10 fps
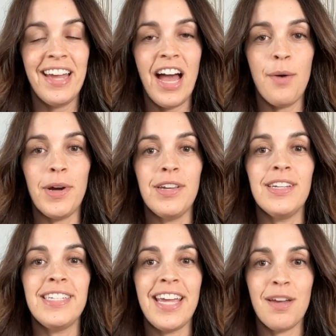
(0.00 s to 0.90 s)
I want you to
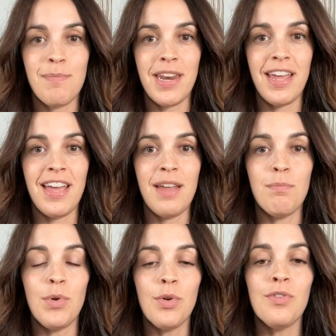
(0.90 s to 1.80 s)
take a minute
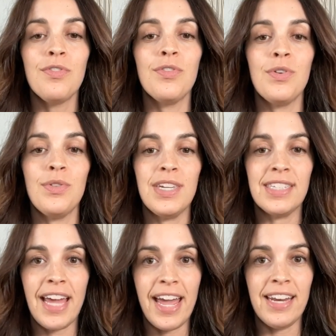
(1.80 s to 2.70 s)
and move through this
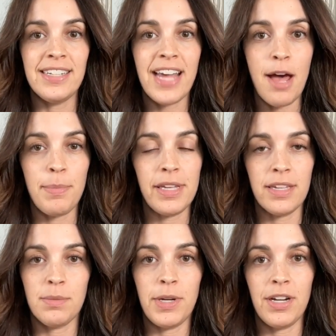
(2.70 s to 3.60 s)
guided tapping
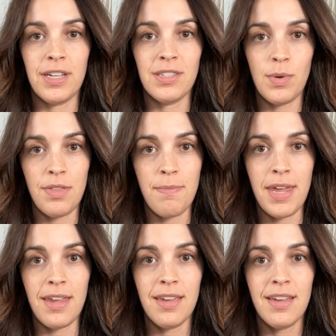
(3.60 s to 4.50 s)
experience with
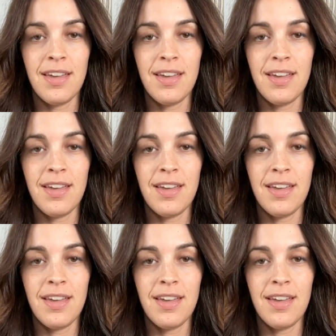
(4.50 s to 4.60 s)
me.